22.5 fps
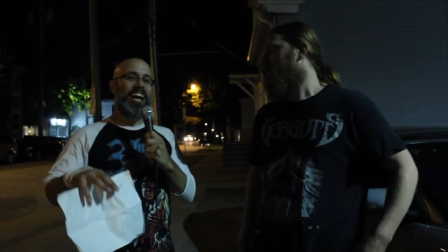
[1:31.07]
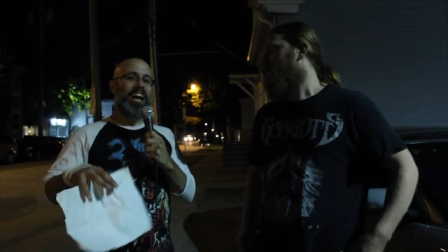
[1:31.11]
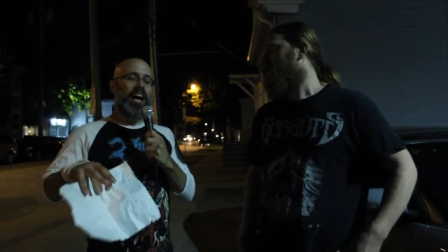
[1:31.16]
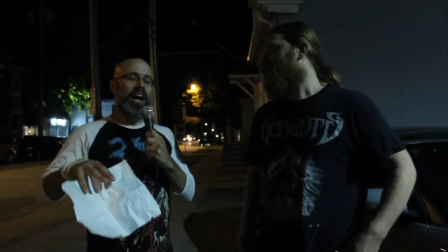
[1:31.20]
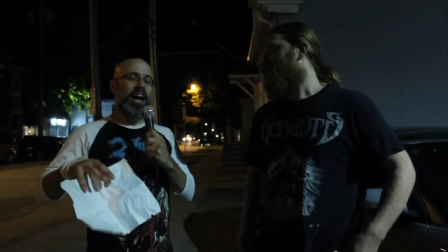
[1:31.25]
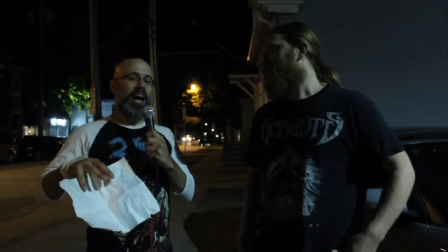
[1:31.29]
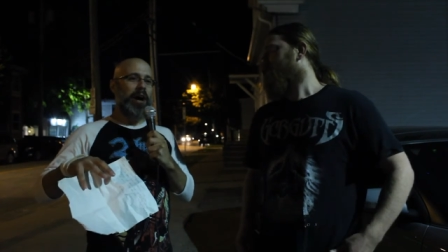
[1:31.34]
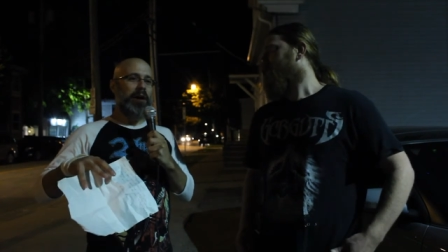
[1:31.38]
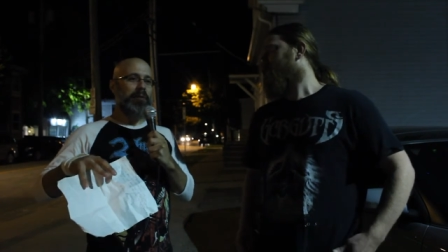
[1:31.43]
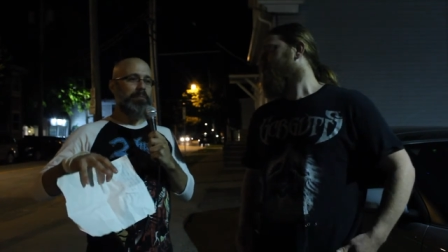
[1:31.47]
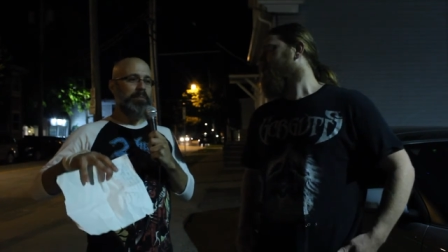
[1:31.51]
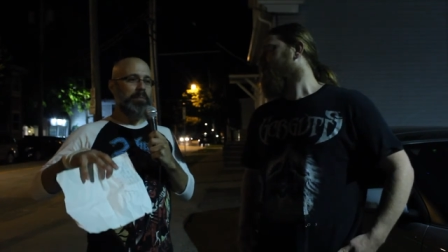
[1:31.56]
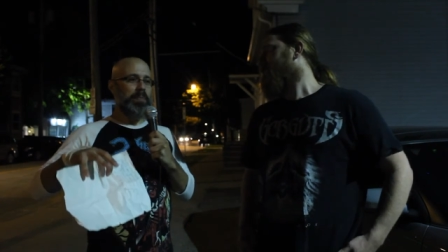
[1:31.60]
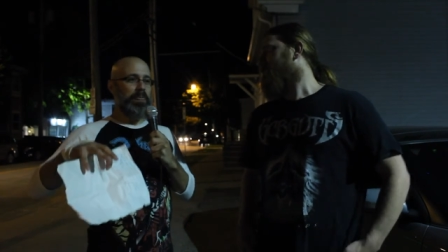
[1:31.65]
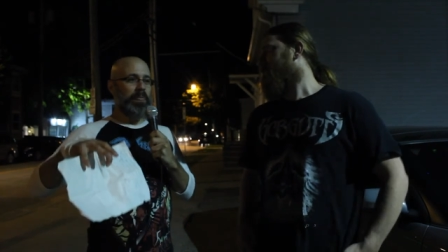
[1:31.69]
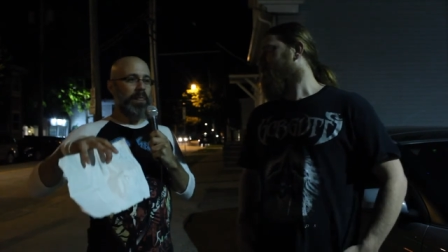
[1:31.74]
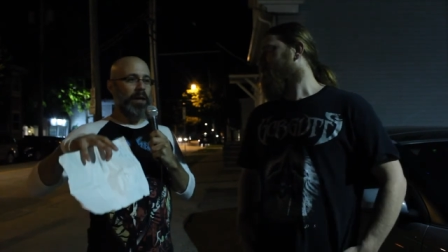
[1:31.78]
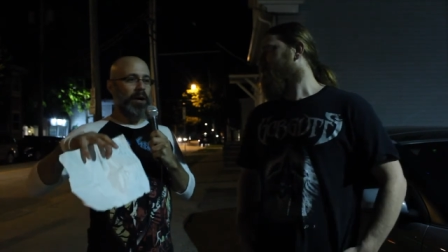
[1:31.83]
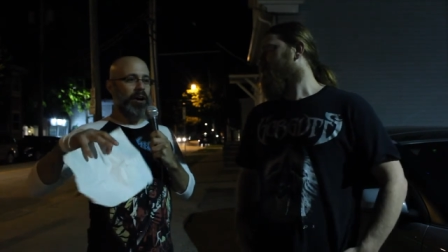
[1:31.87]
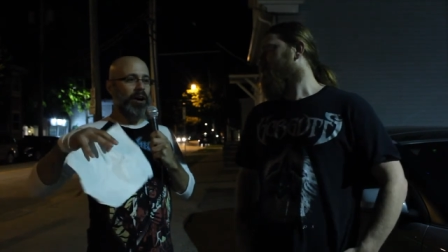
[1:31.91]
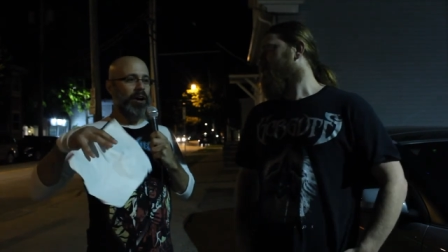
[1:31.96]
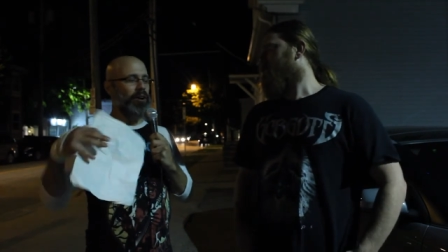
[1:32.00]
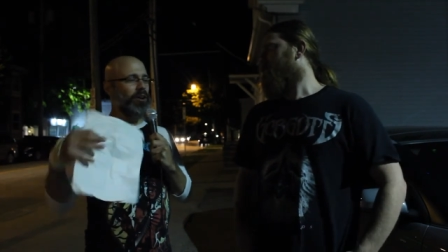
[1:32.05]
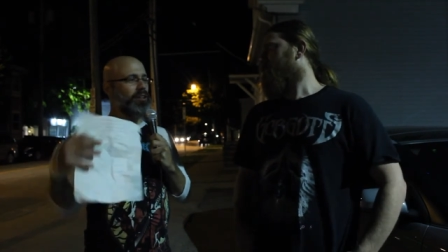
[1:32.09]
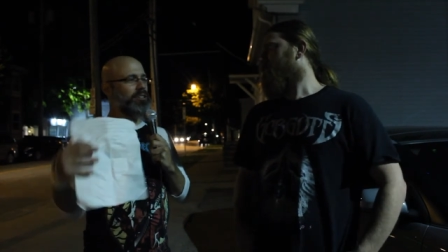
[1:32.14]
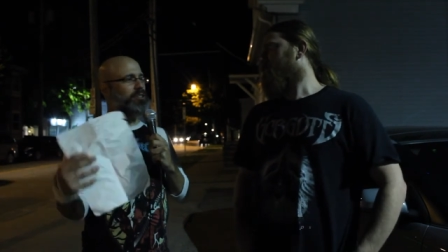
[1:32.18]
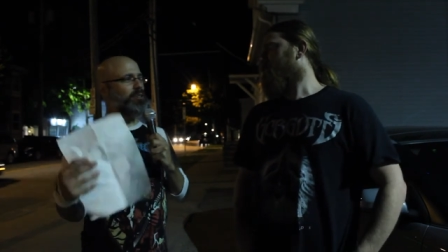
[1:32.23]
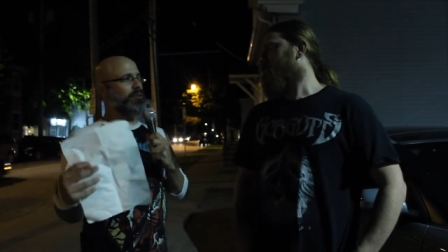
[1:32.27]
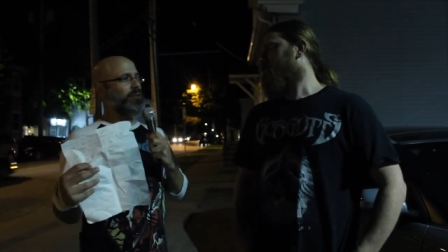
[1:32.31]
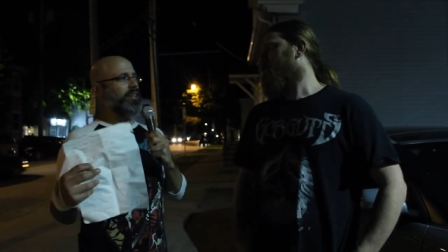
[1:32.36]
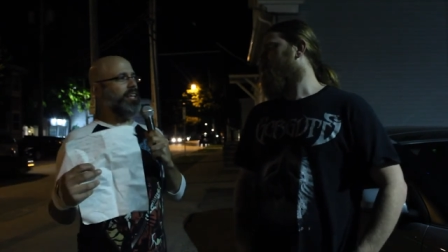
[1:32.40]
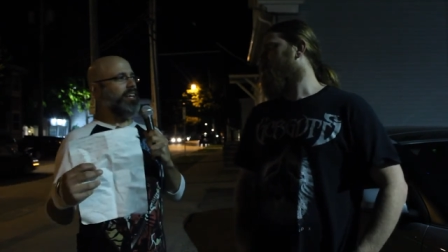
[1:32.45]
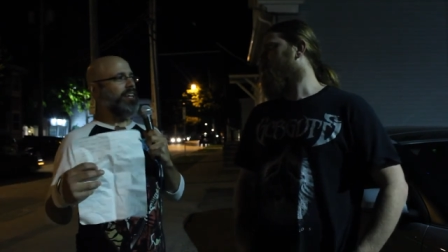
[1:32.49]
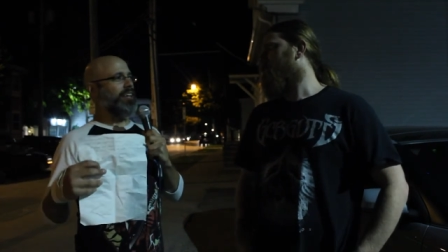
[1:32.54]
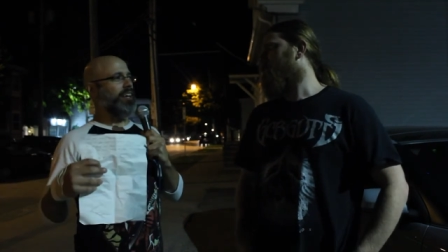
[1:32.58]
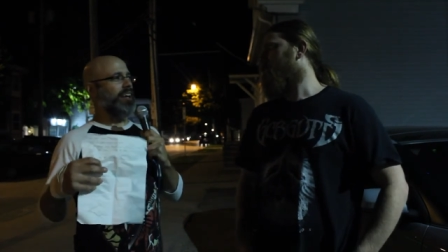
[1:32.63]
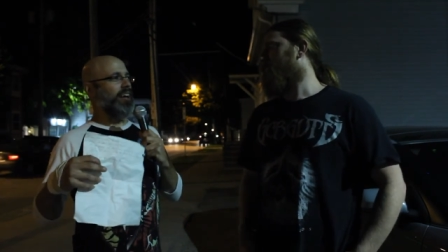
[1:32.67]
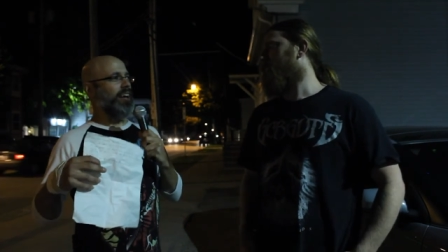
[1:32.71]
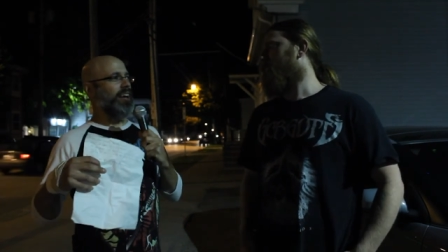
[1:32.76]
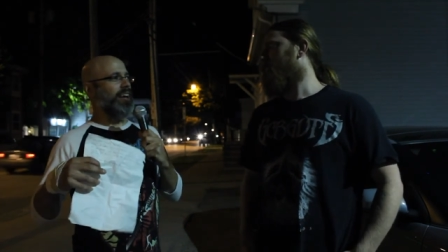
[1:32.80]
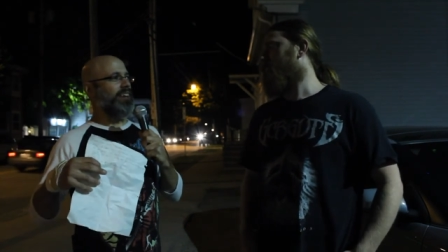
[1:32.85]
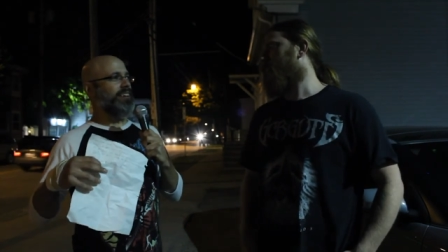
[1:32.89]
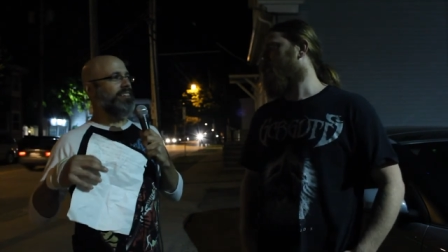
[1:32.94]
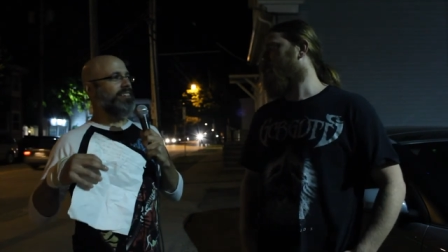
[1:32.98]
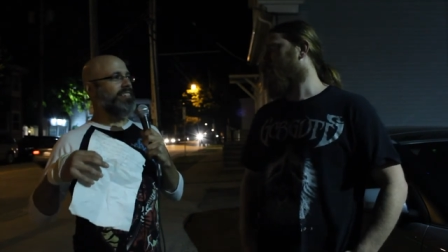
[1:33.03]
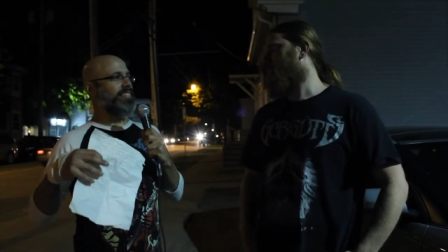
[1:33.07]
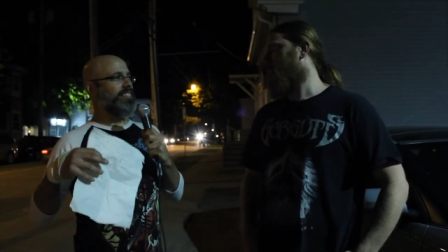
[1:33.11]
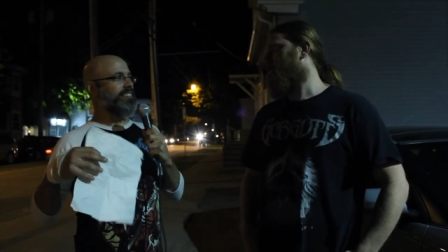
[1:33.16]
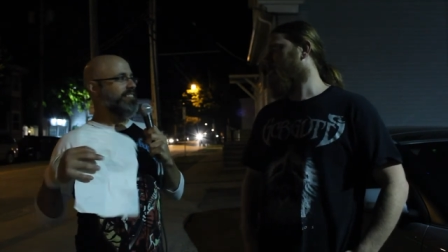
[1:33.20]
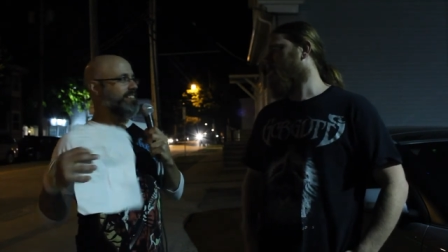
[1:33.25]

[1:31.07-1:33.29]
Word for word: Um, and also, like uh, in this